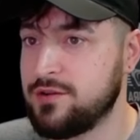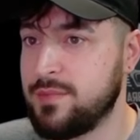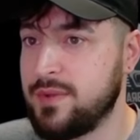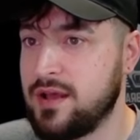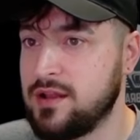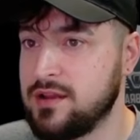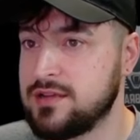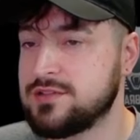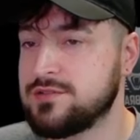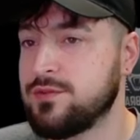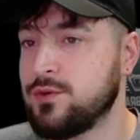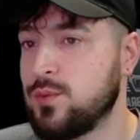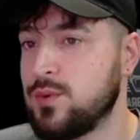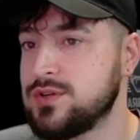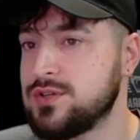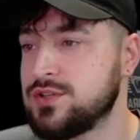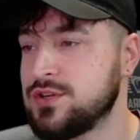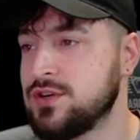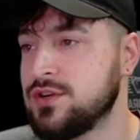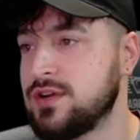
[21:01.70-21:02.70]
allies for
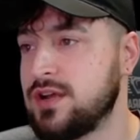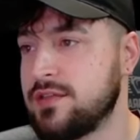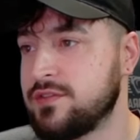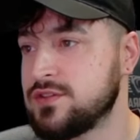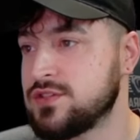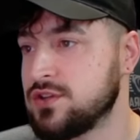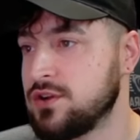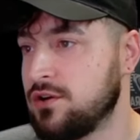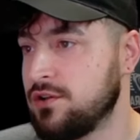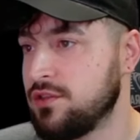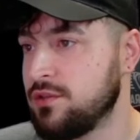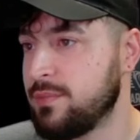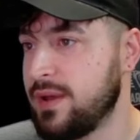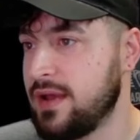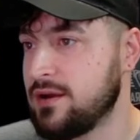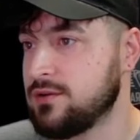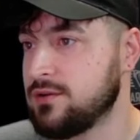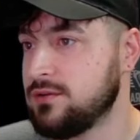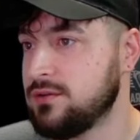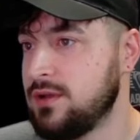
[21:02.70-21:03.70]
1 turn at the start of the
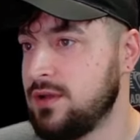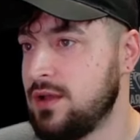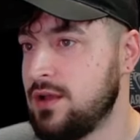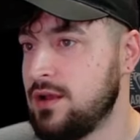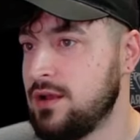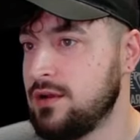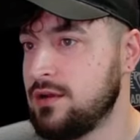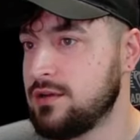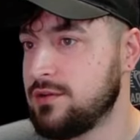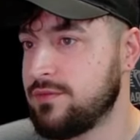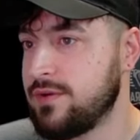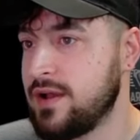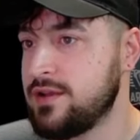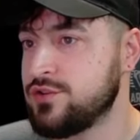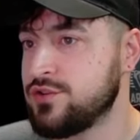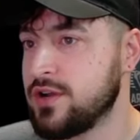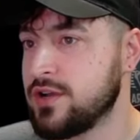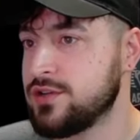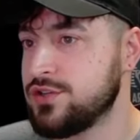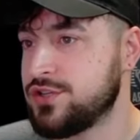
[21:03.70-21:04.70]
battle. Divine
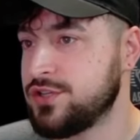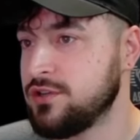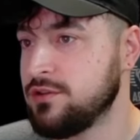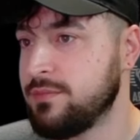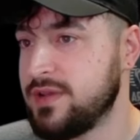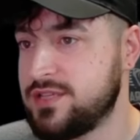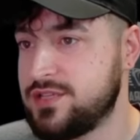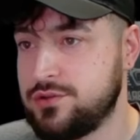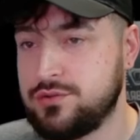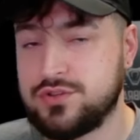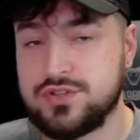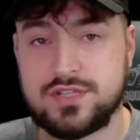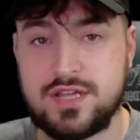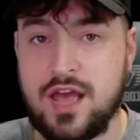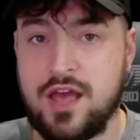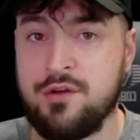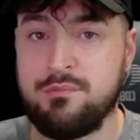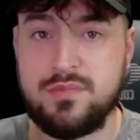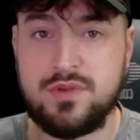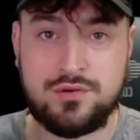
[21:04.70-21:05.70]
Dragon Shield makes you just
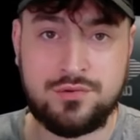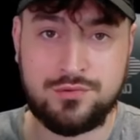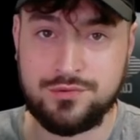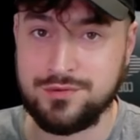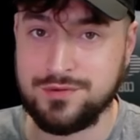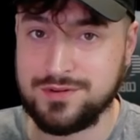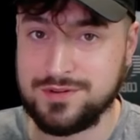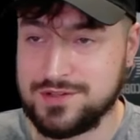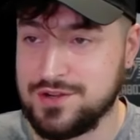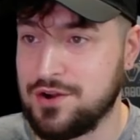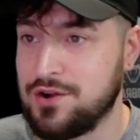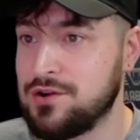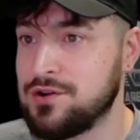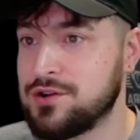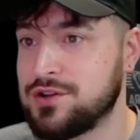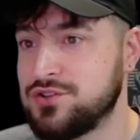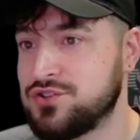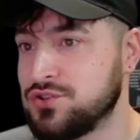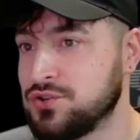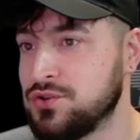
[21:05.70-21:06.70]
immune to all
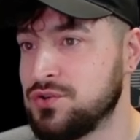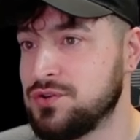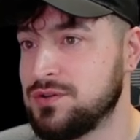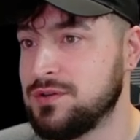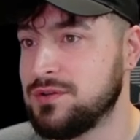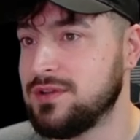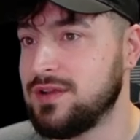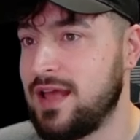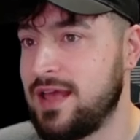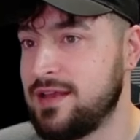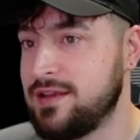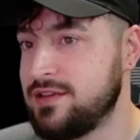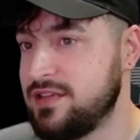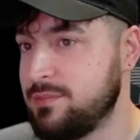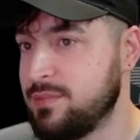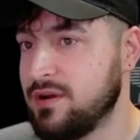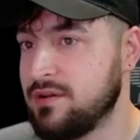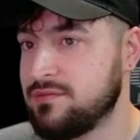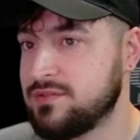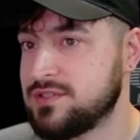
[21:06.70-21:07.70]
control and
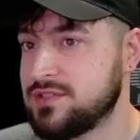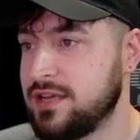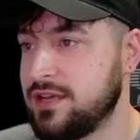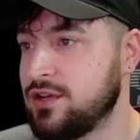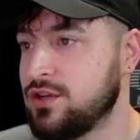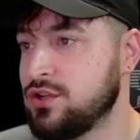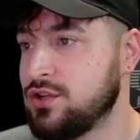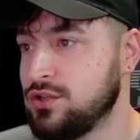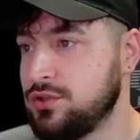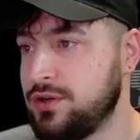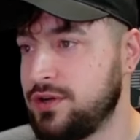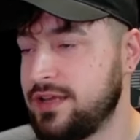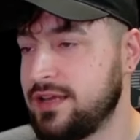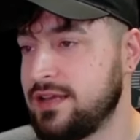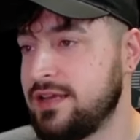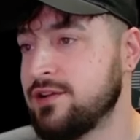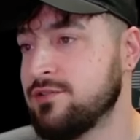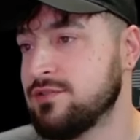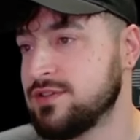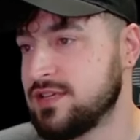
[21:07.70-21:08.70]
debuffs,
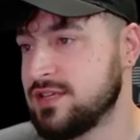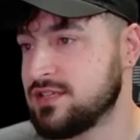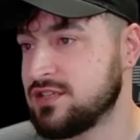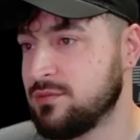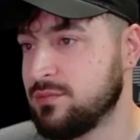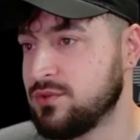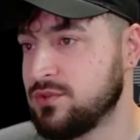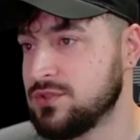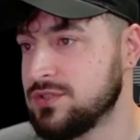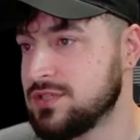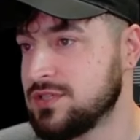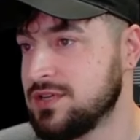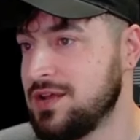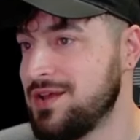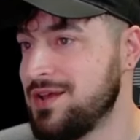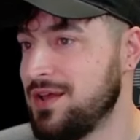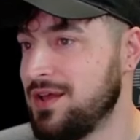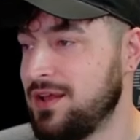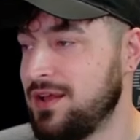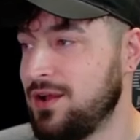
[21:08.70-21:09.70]
including irresistibles,
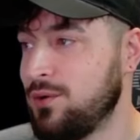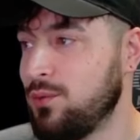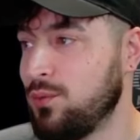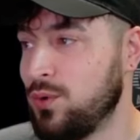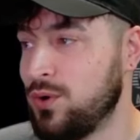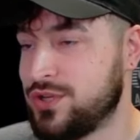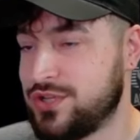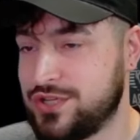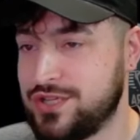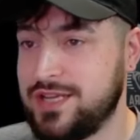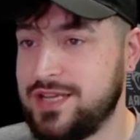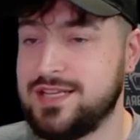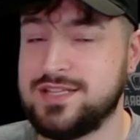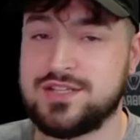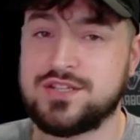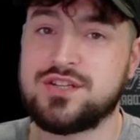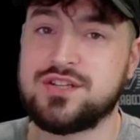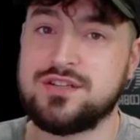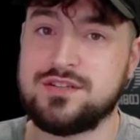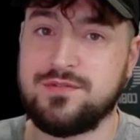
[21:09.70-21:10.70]
which
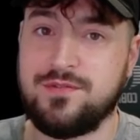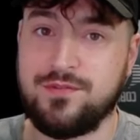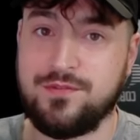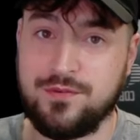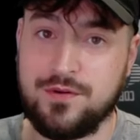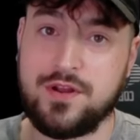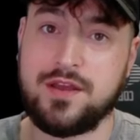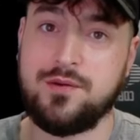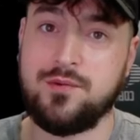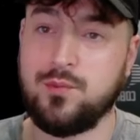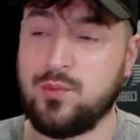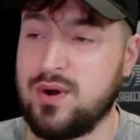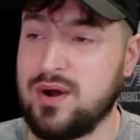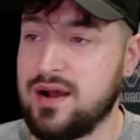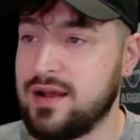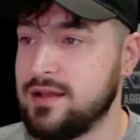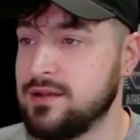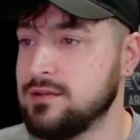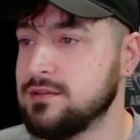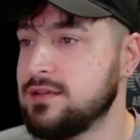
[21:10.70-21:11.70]
is just freaking
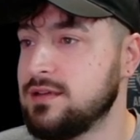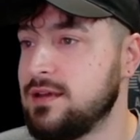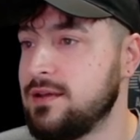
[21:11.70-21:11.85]
wild.